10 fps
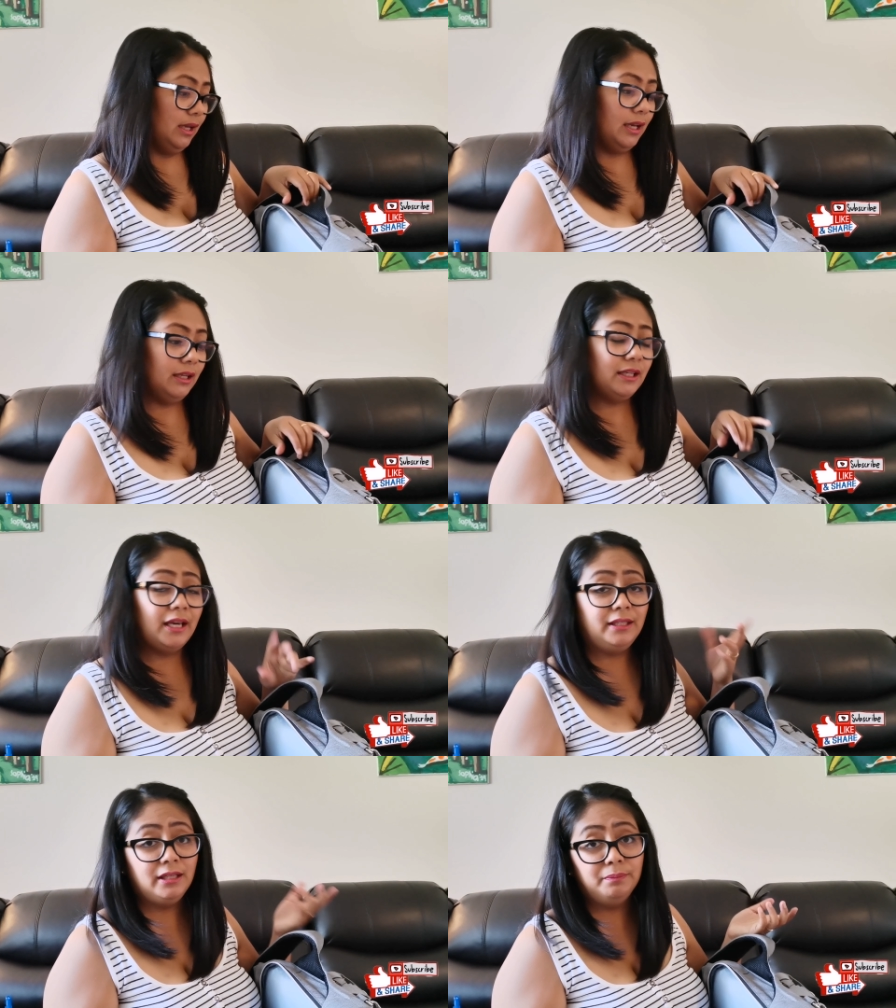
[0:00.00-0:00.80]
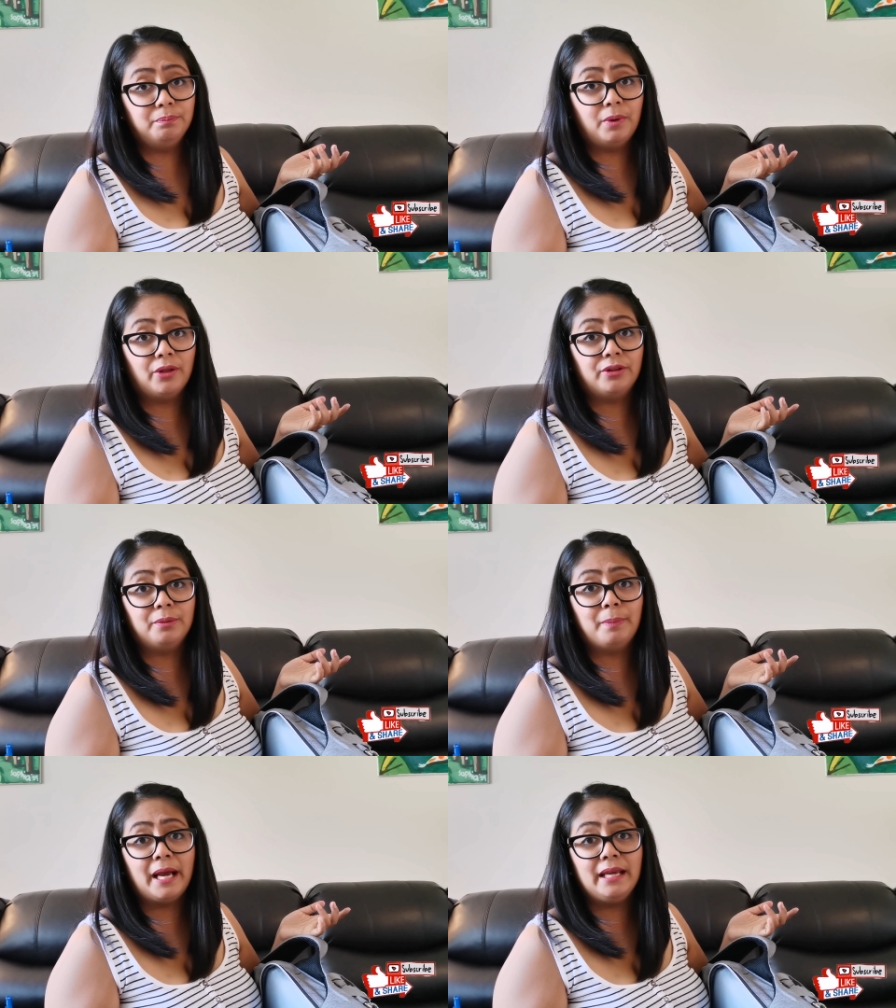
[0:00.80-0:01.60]
And I didn't
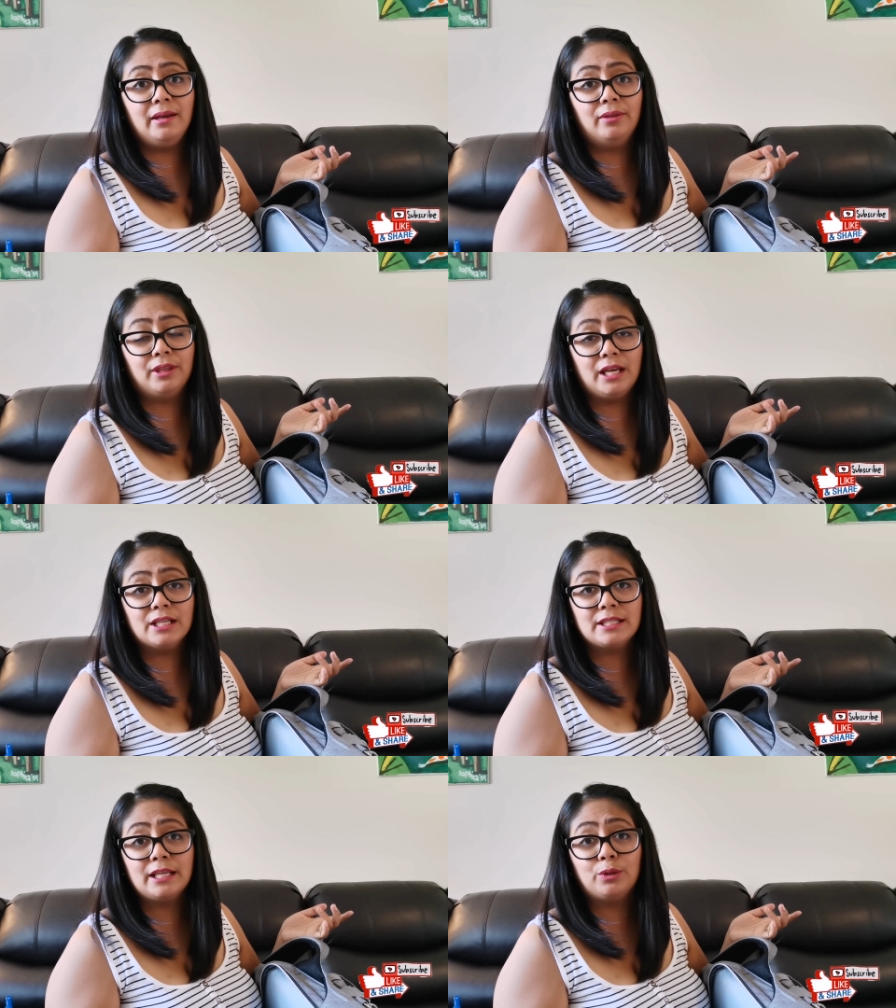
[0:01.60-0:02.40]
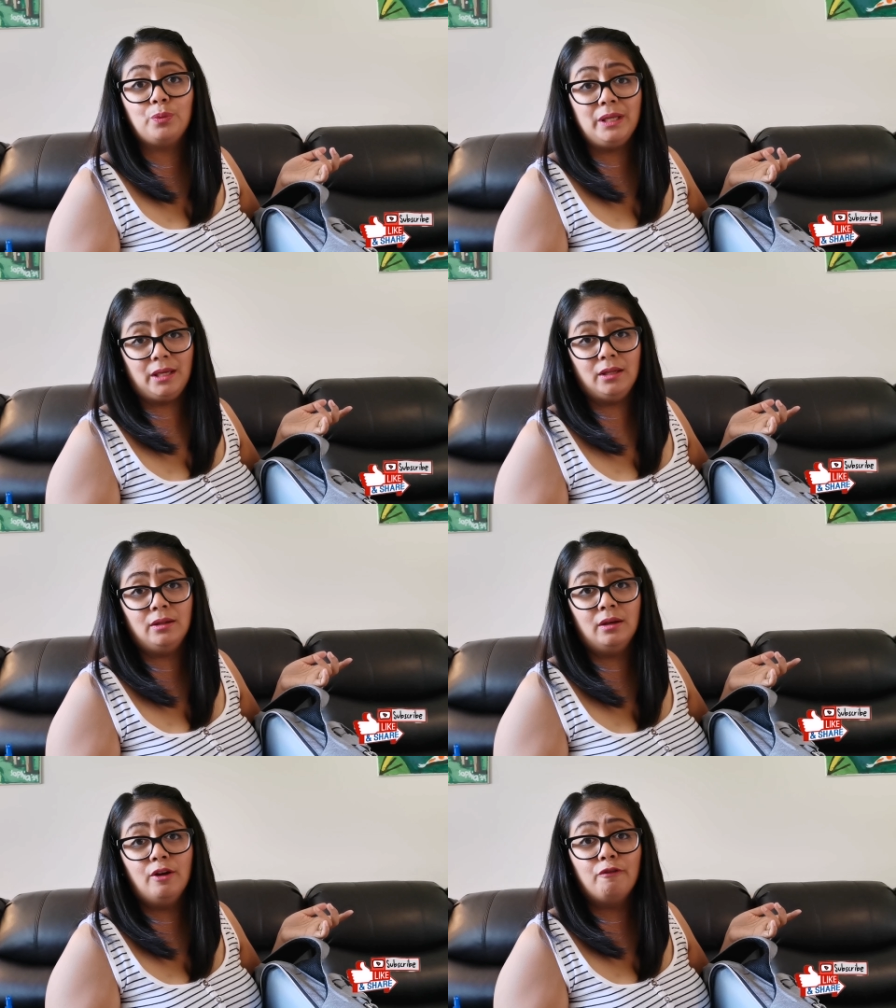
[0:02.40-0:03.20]
bother buying things that we
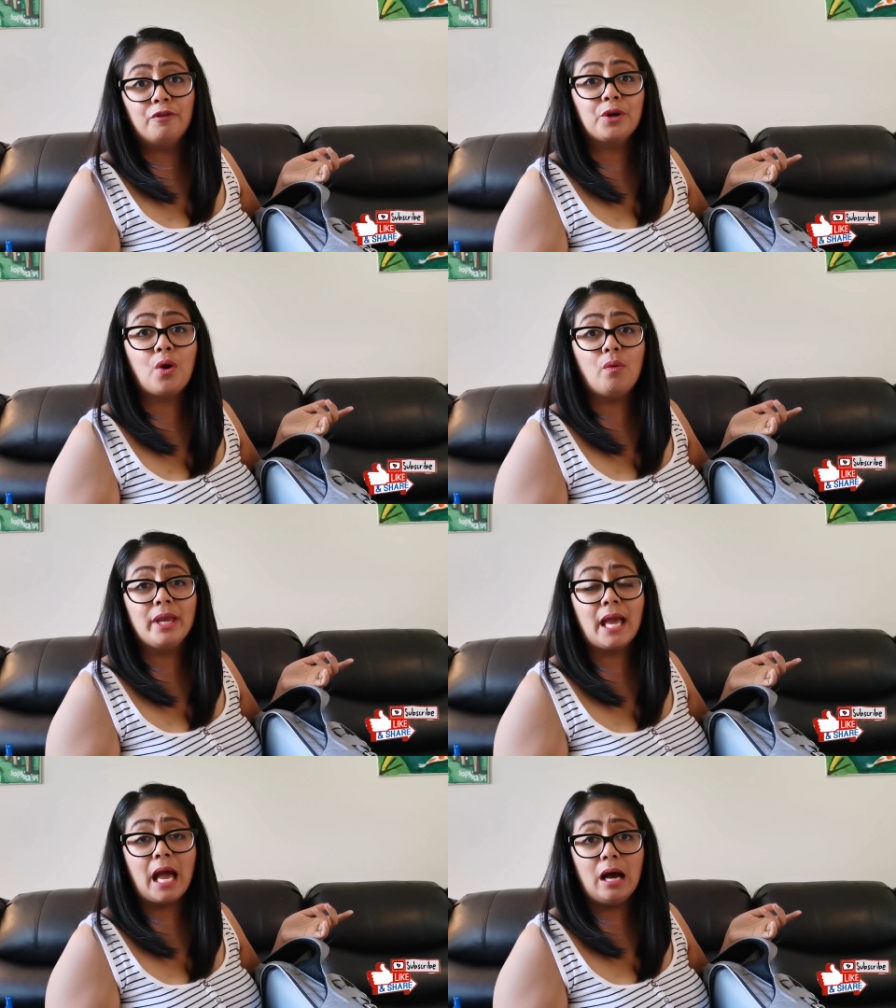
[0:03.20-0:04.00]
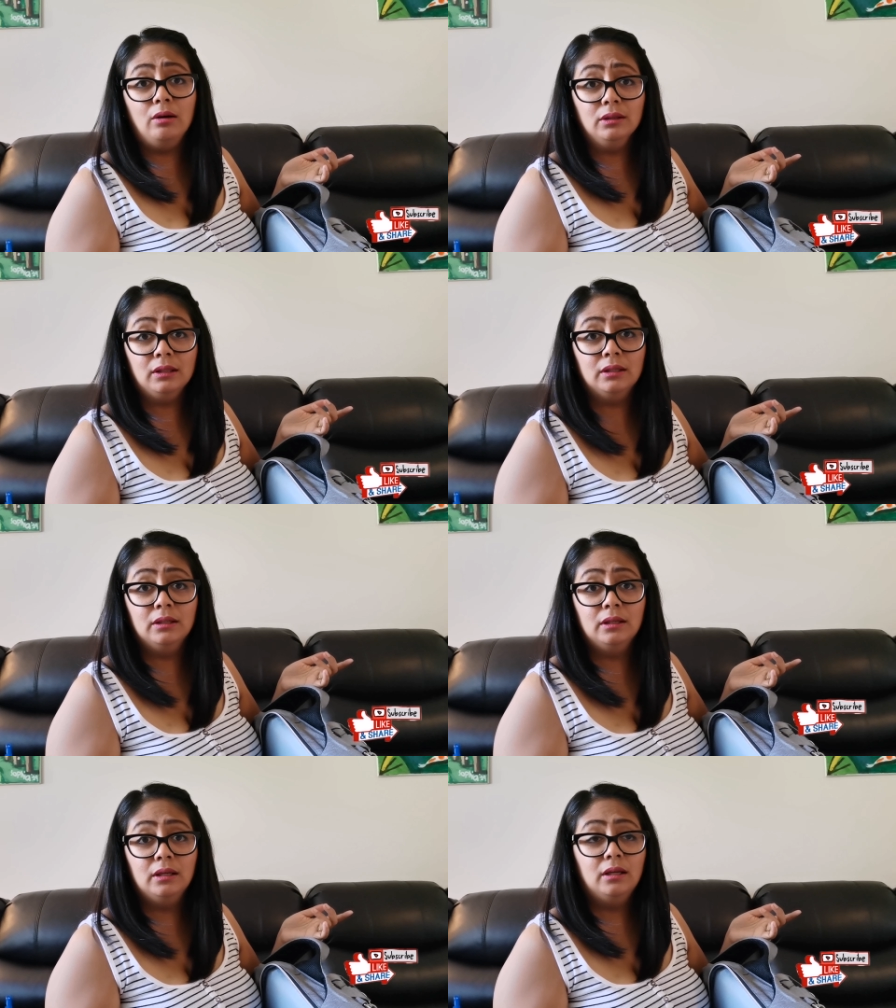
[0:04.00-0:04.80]
need for going out
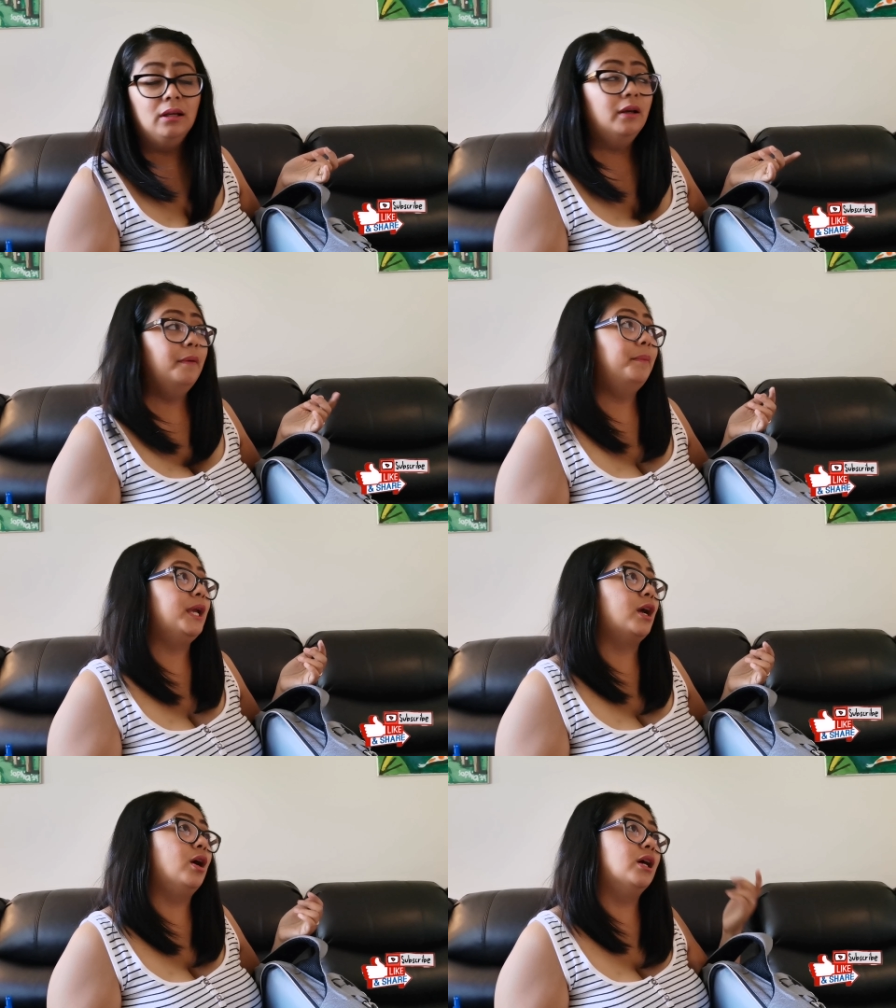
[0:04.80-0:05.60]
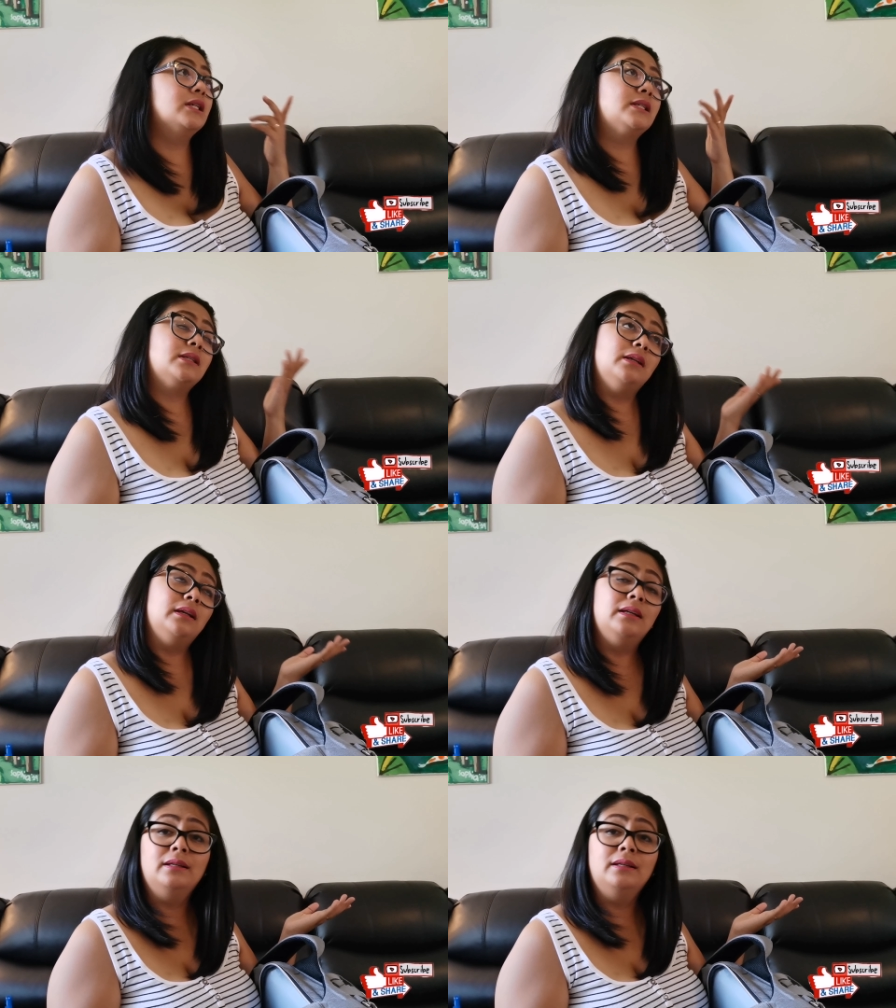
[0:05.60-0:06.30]
because